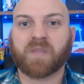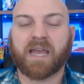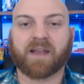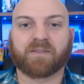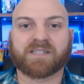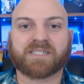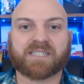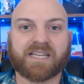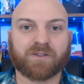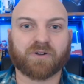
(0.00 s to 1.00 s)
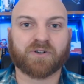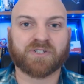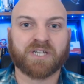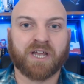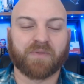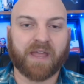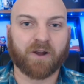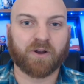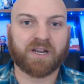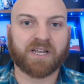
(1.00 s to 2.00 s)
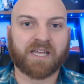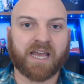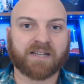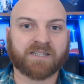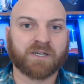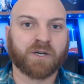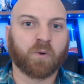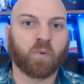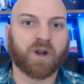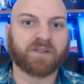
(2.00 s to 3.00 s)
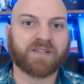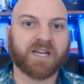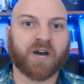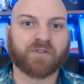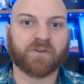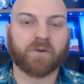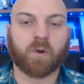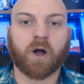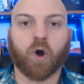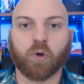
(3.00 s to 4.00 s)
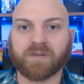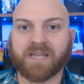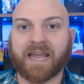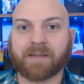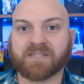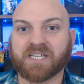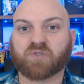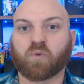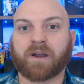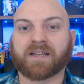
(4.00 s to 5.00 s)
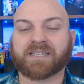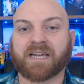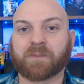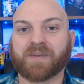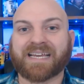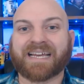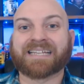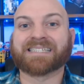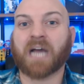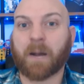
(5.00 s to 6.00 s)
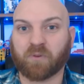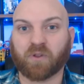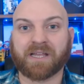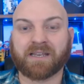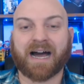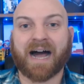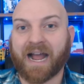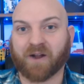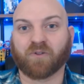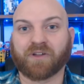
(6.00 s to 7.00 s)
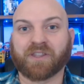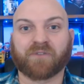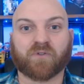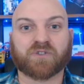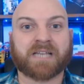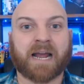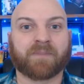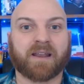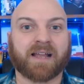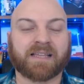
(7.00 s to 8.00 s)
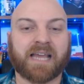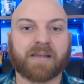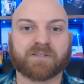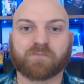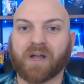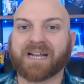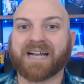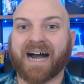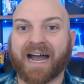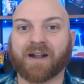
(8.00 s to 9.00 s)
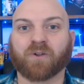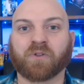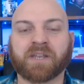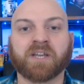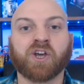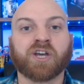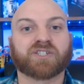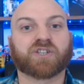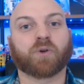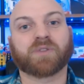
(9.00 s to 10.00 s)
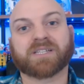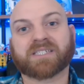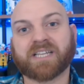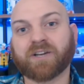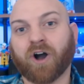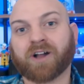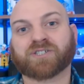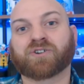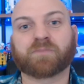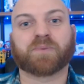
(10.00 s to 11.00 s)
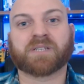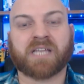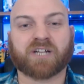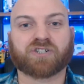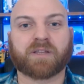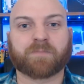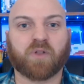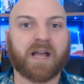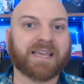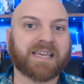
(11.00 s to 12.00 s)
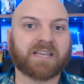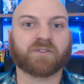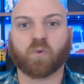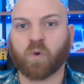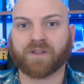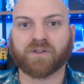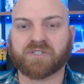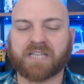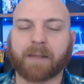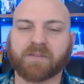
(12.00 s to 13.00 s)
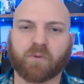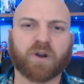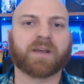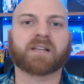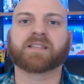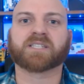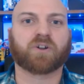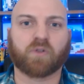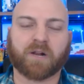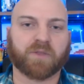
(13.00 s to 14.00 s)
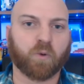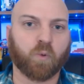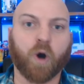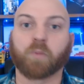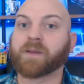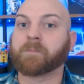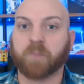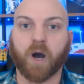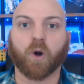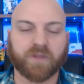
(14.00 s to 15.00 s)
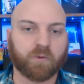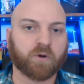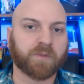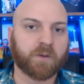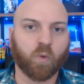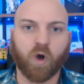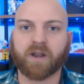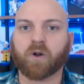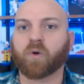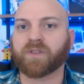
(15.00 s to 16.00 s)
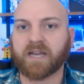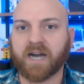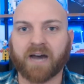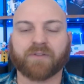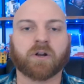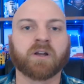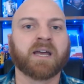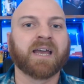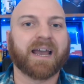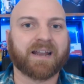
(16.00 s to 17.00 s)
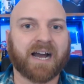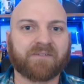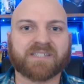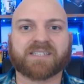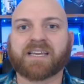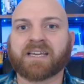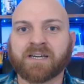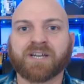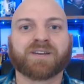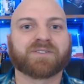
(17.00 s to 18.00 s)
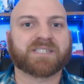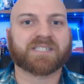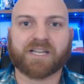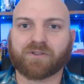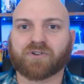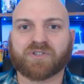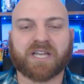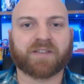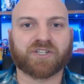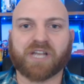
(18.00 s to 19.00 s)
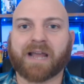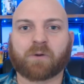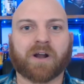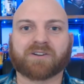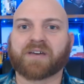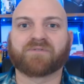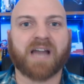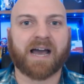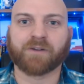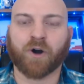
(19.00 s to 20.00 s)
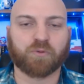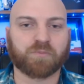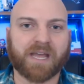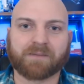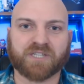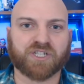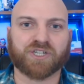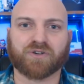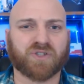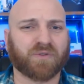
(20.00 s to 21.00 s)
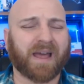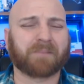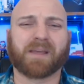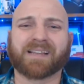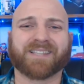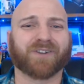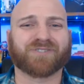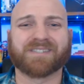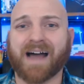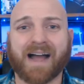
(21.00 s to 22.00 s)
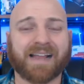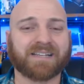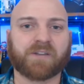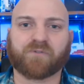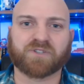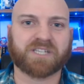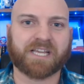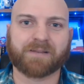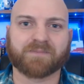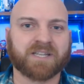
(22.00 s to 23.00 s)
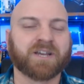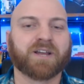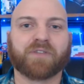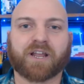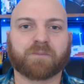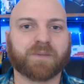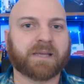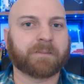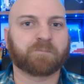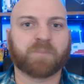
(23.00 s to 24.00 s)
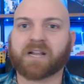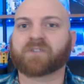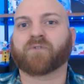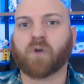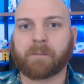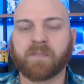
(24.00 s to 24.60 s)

and the Steelers, they are going to get one of the other home games. This one is going to be in Dublin, Ireland, the first time that a game is played in Ireland. So the Seahawks could potentially play either one of those games. I want to make this clear that it won't be both. It would be one or the other. And obviously, the Steelers and the Jaguars have 9 home games this year. So that means there's 9 different teams that could be picked from.